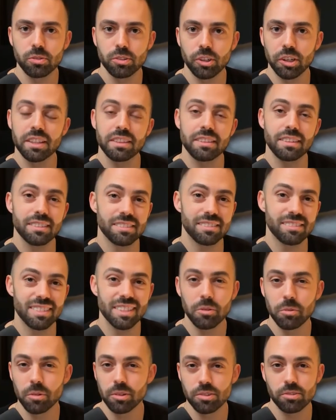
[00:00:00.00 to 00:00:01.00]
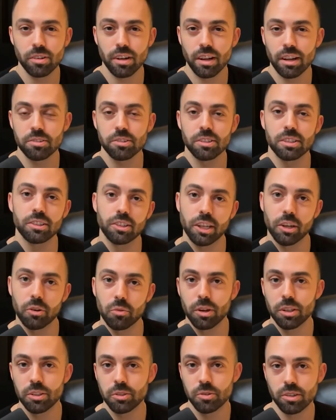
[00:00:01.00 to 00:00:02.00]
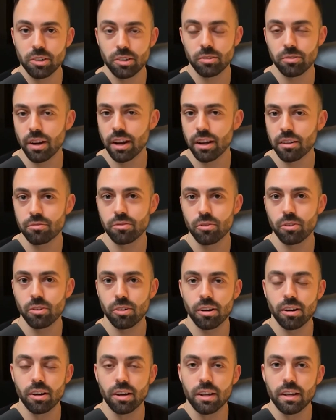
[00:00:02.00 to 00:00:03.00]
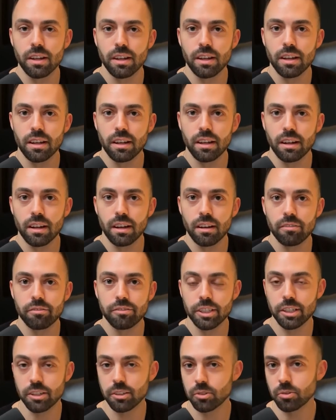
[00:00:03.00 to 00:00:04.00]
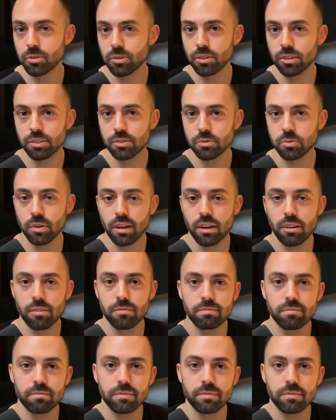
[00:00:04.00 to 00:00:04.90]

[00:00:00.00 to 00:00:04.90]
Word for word: look at this keyword strategy, look at what you could rank for uh, via Google as well.